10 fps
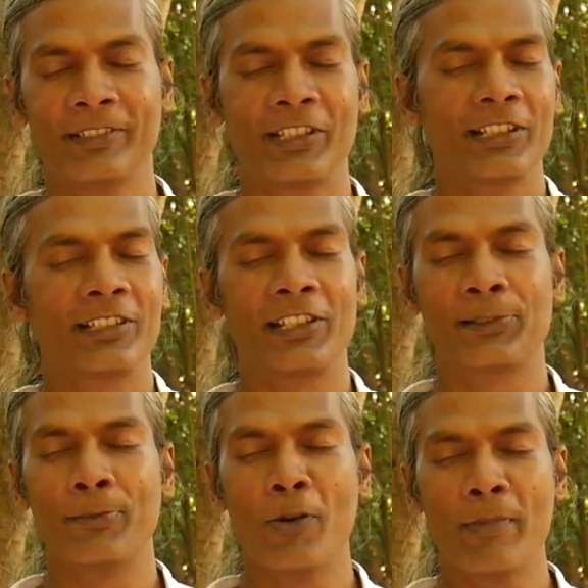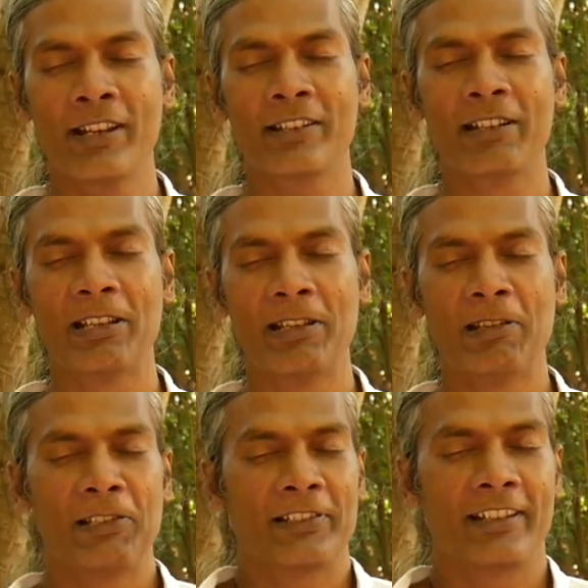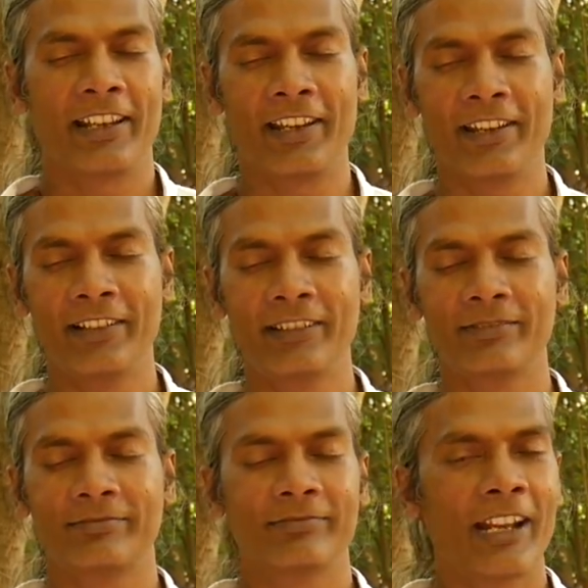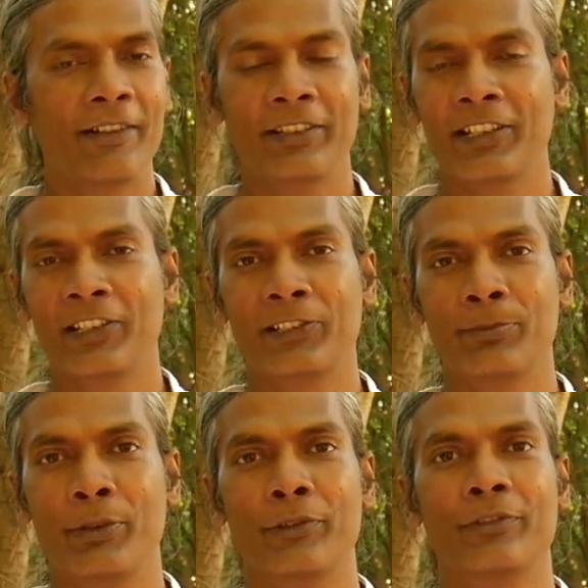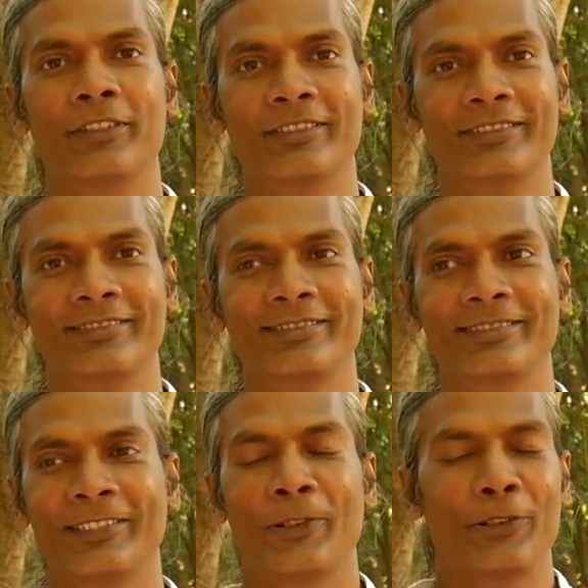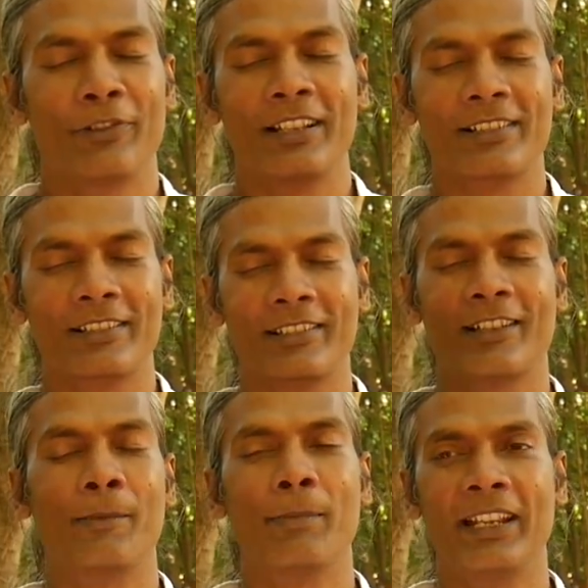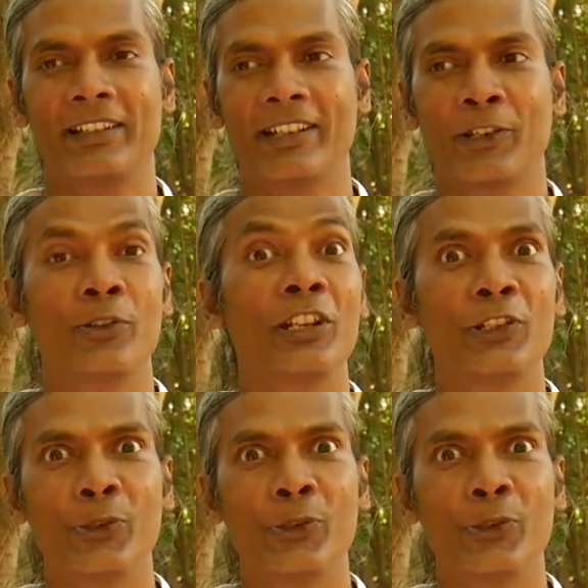Just this moment, sitting here, everything is beautiful. So it feels complete. I don't need to